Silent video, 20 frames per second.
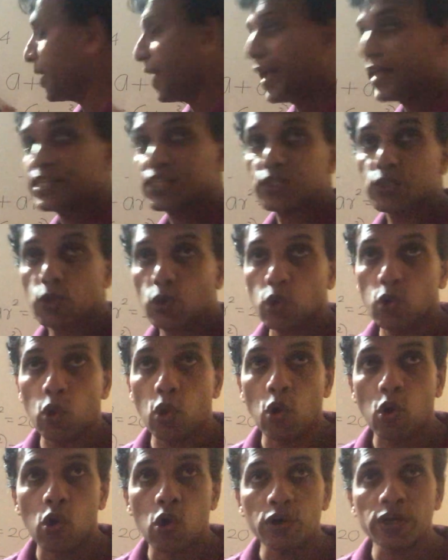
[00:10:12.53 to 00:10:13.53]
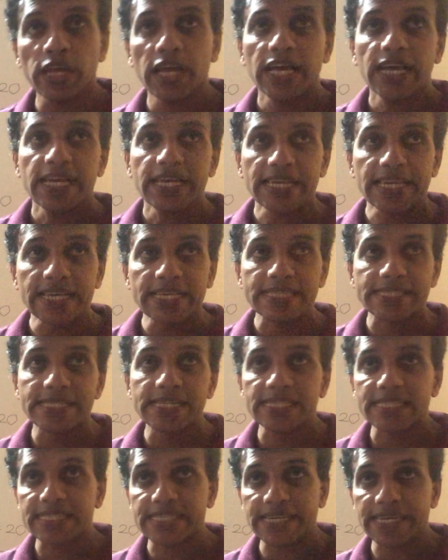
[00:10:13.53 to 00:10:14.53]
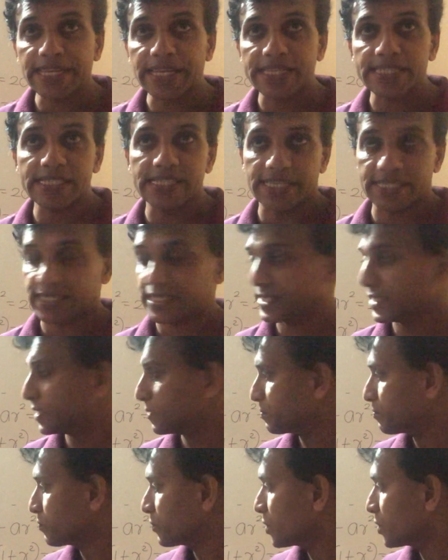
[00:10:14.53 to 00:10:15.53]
and so on is the series this.